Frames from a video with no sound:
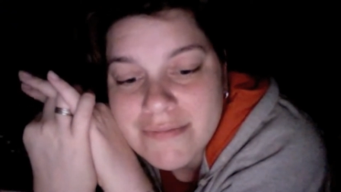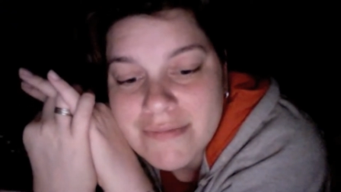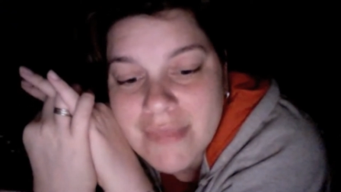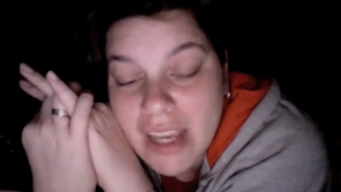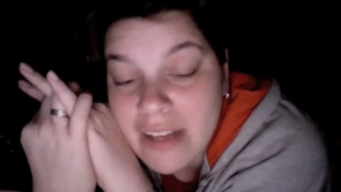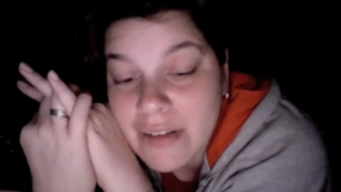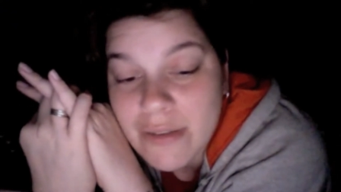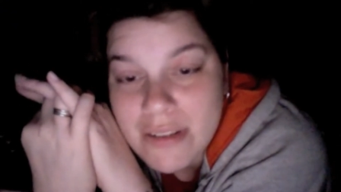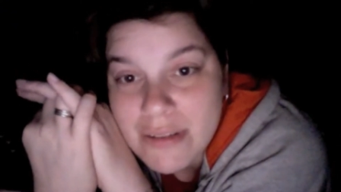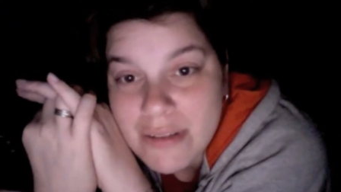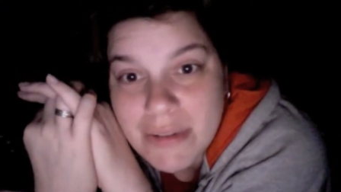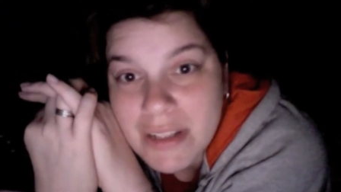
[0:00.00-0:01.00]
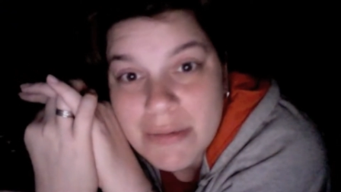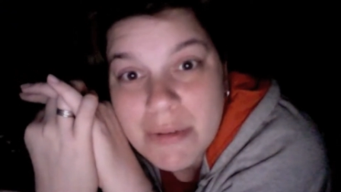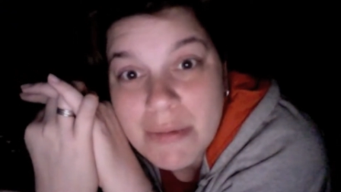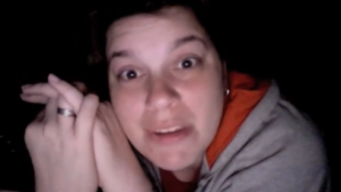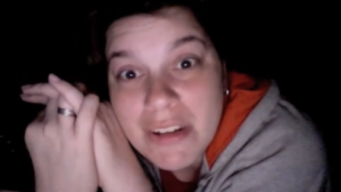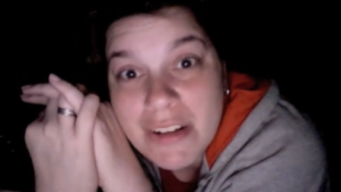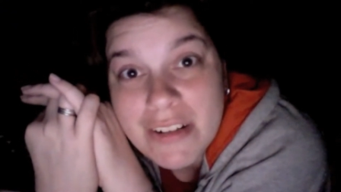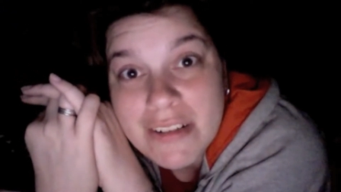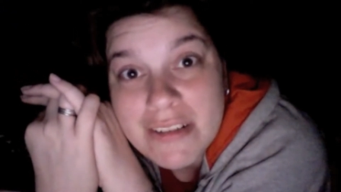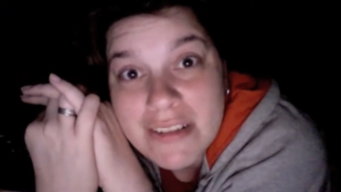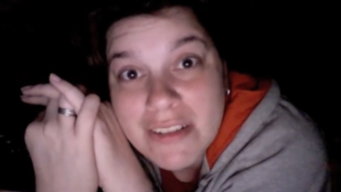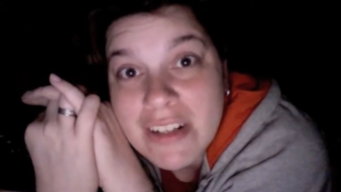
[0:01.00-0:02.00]
I know there's plenty of people that are
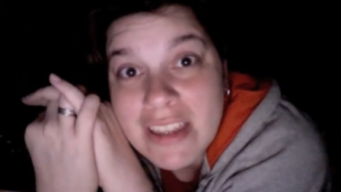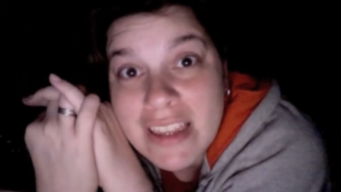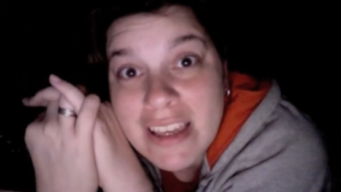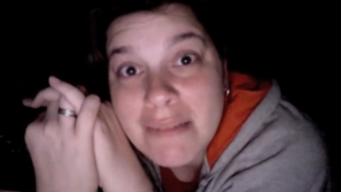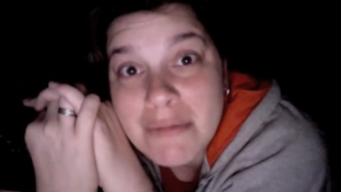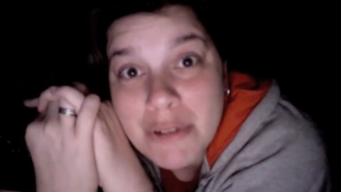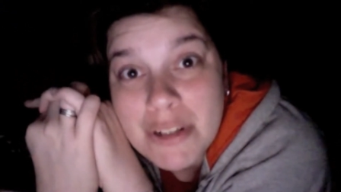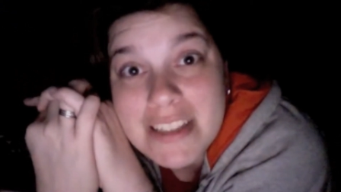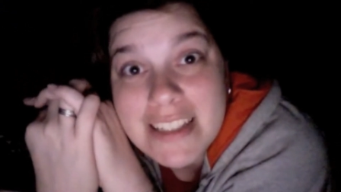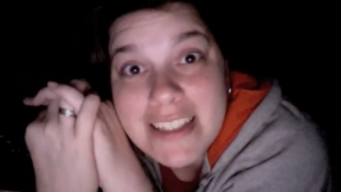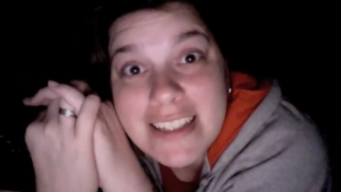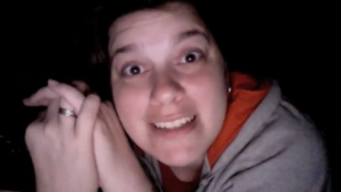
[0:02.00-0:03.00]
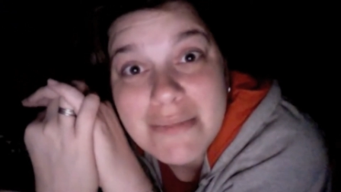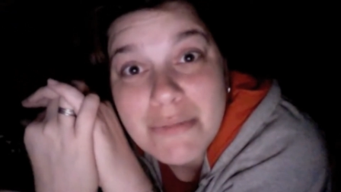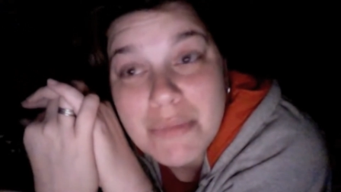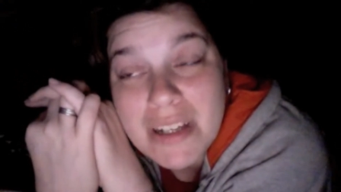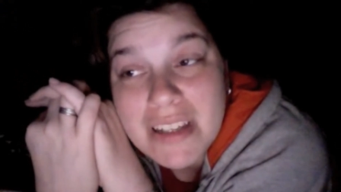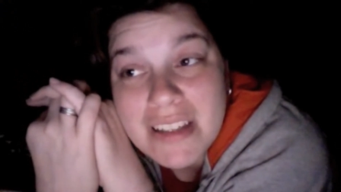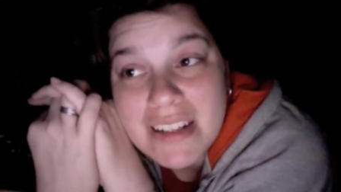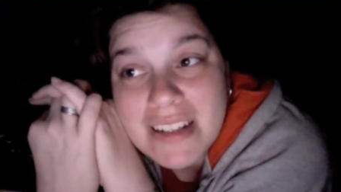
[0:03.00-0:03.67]
still going to think I'm crazy, but